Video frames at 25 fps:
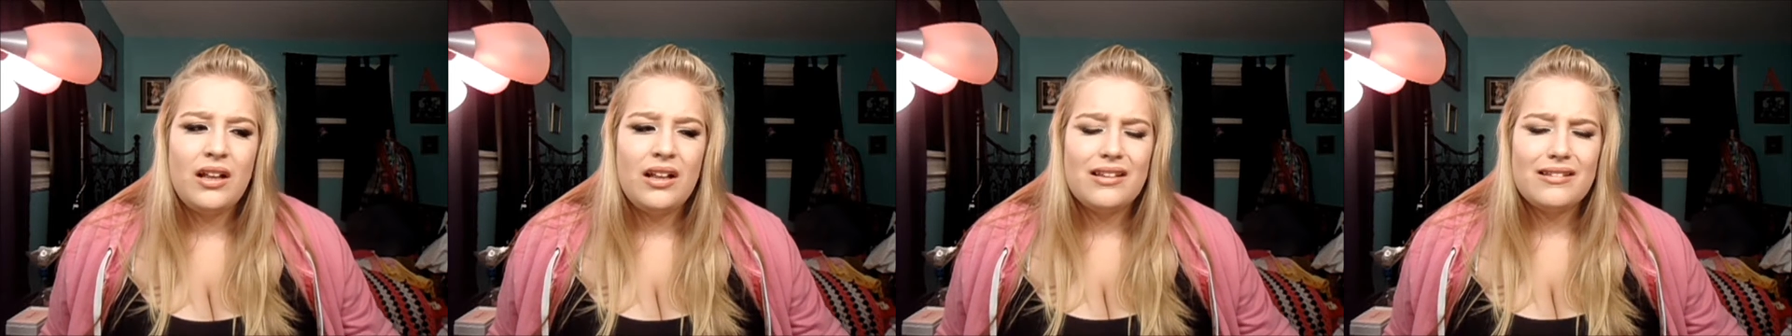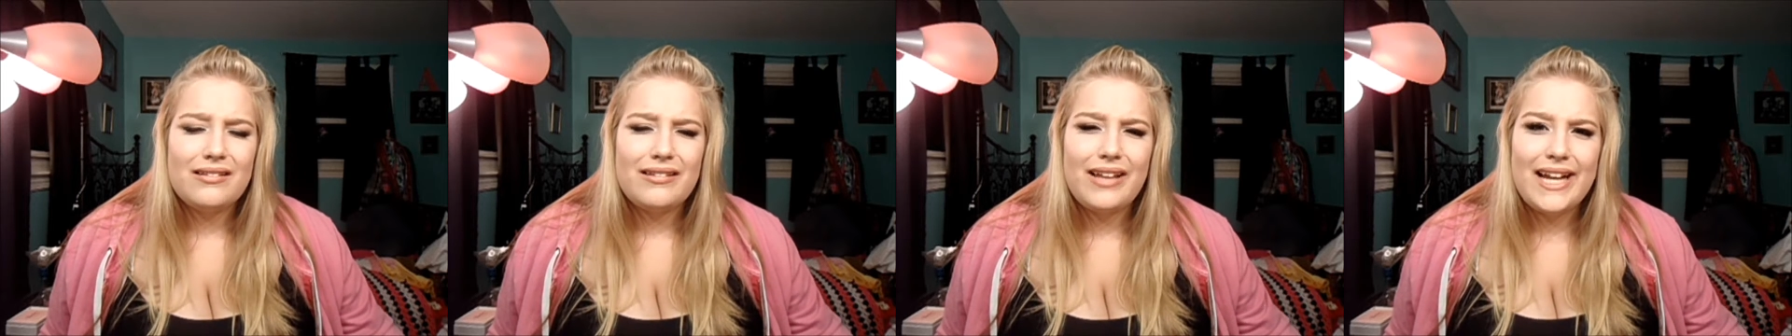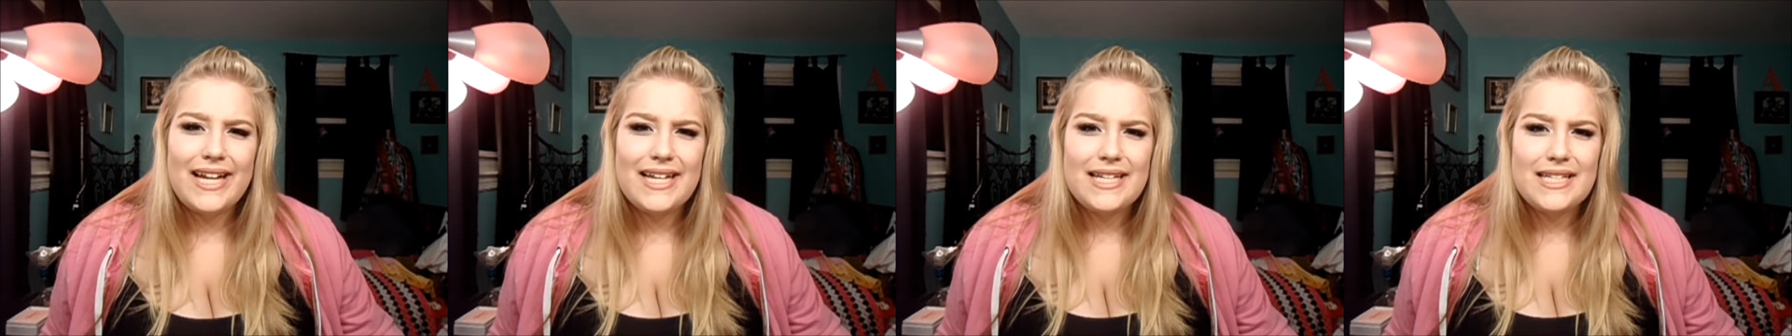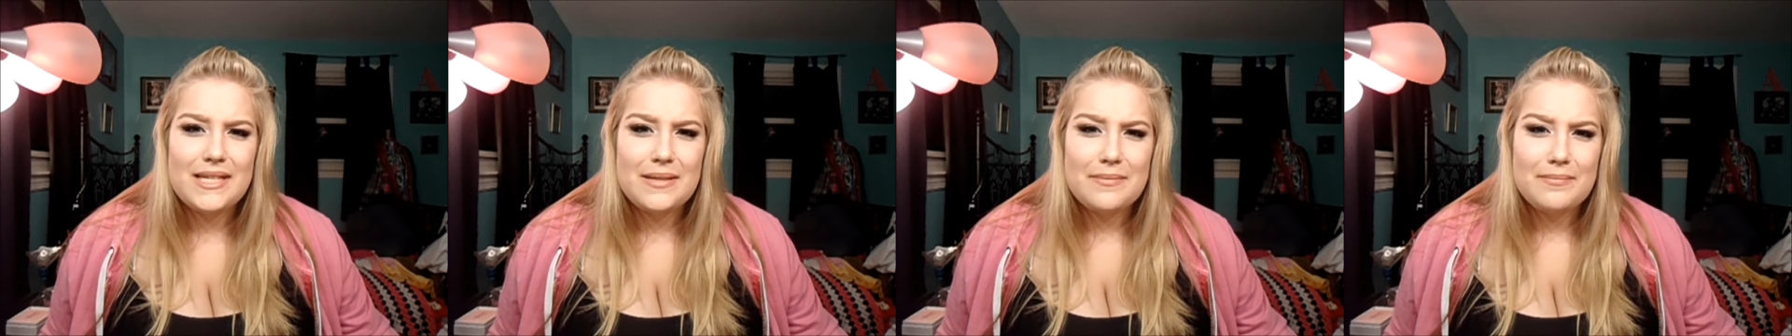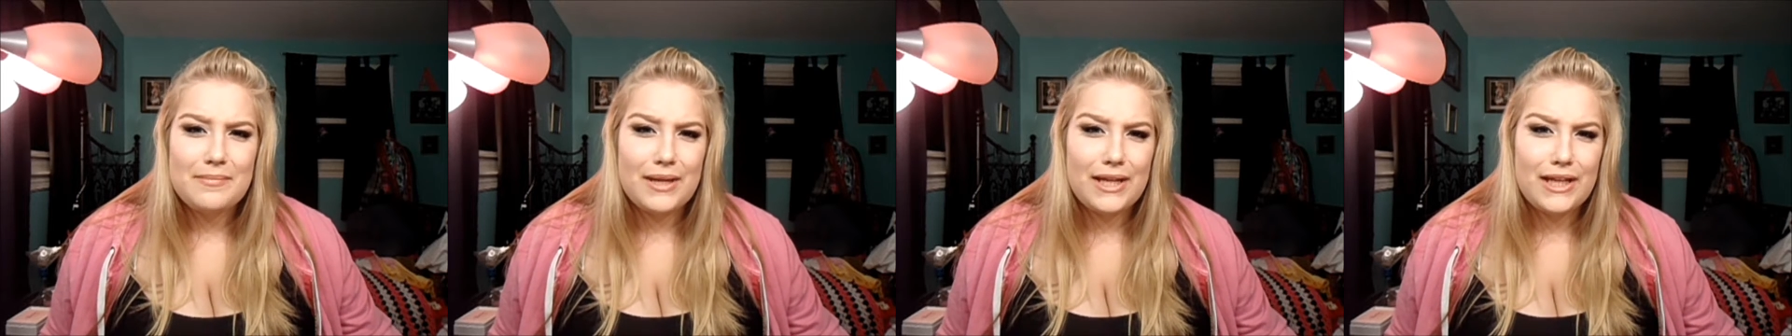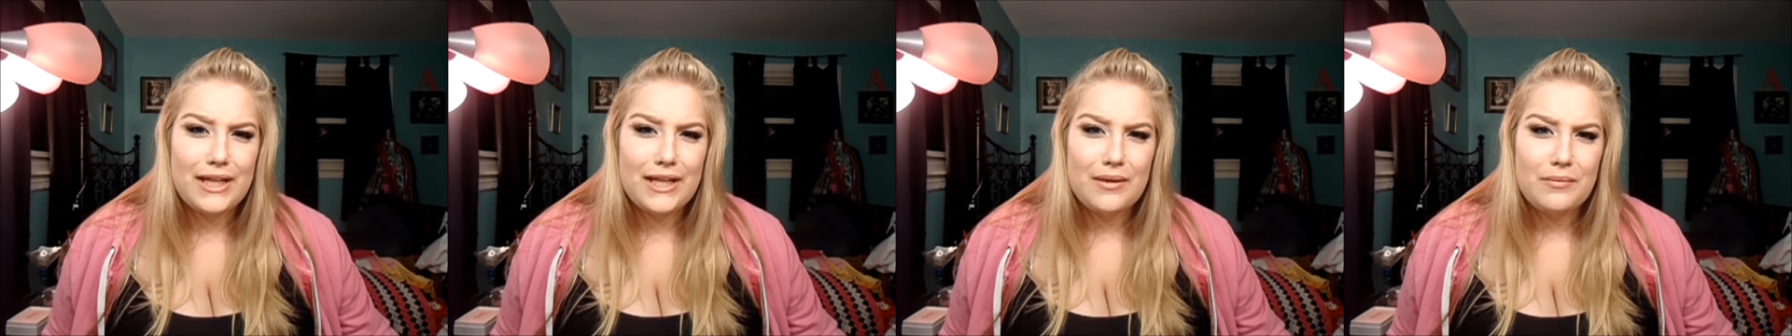light to
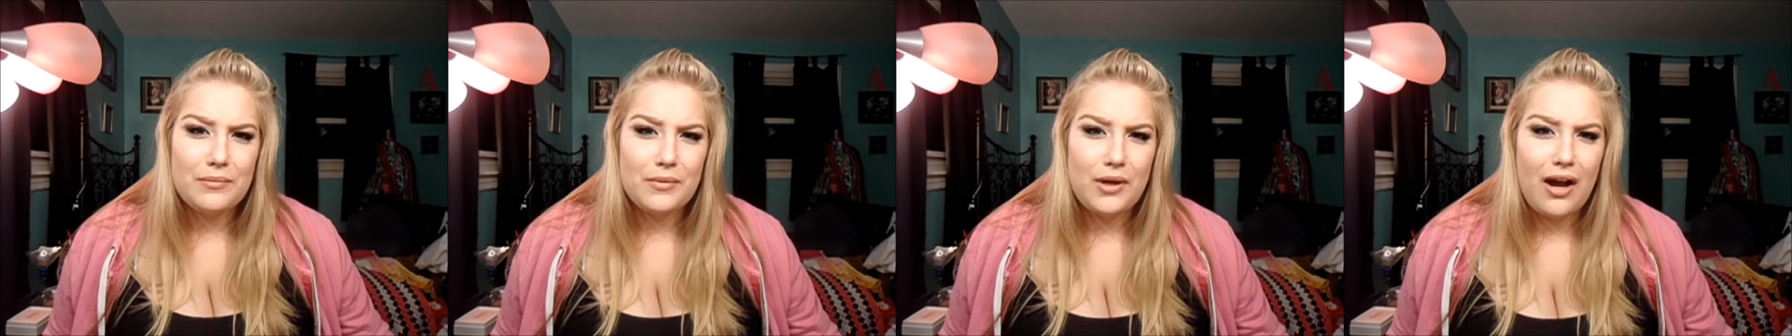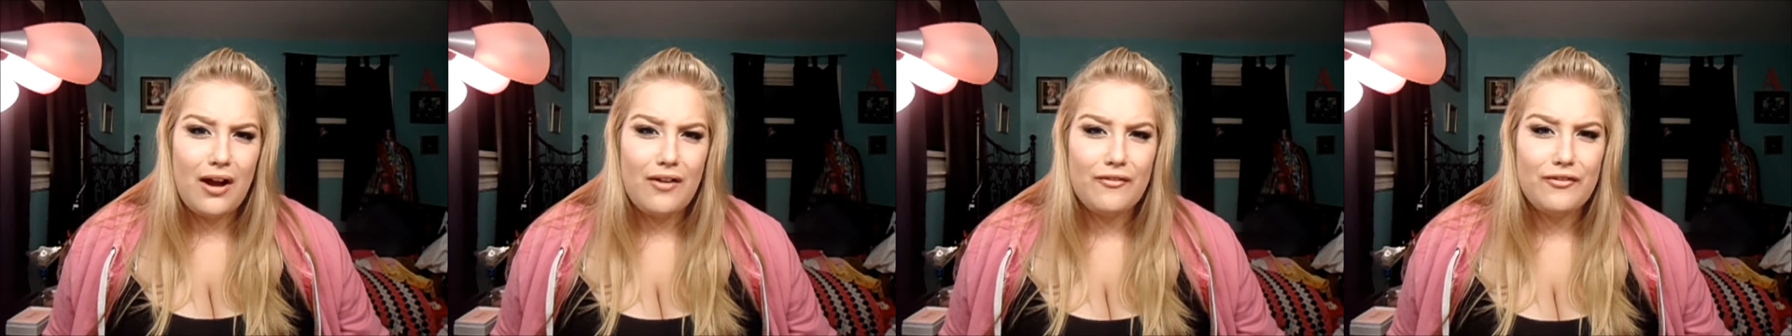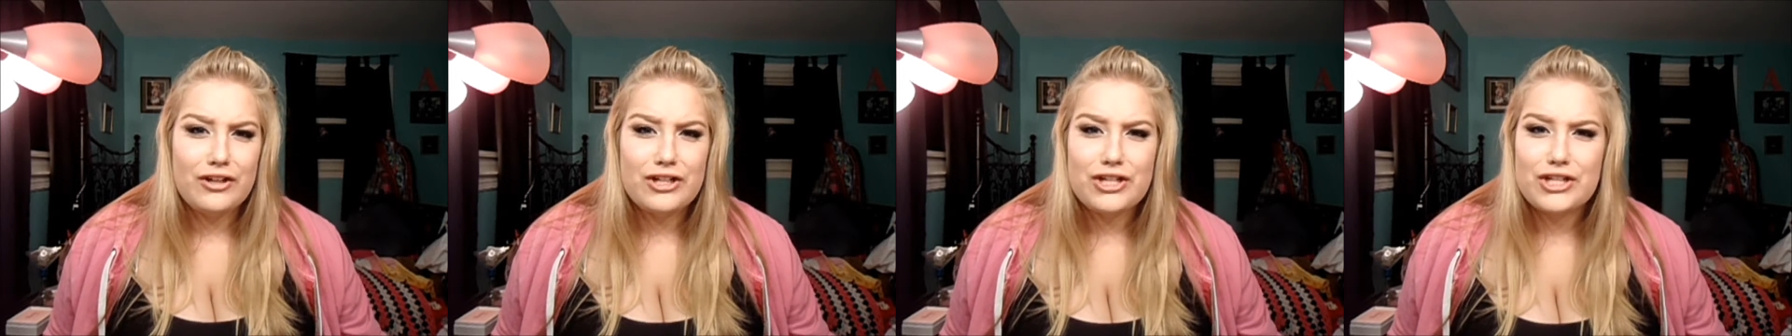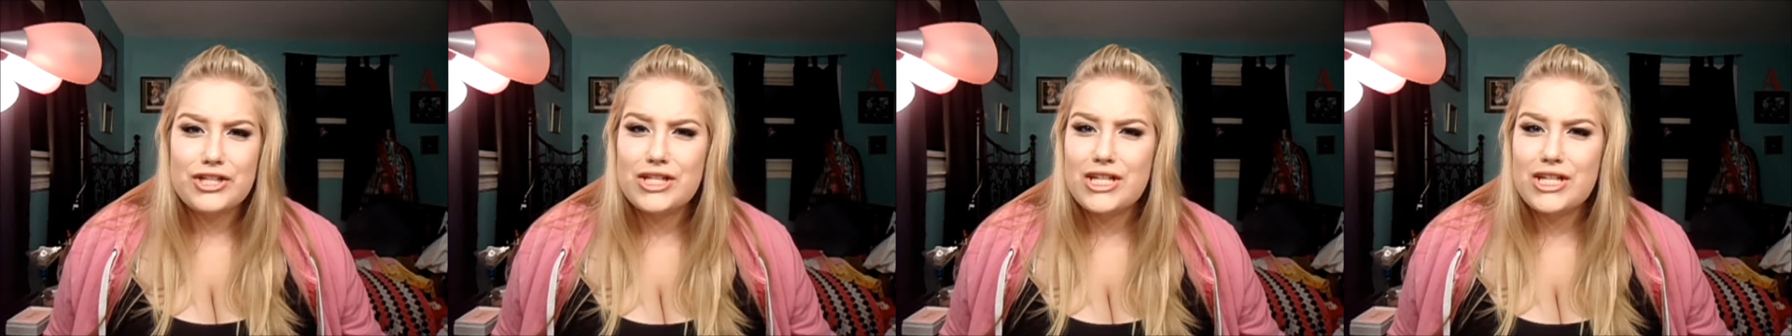medium coverage,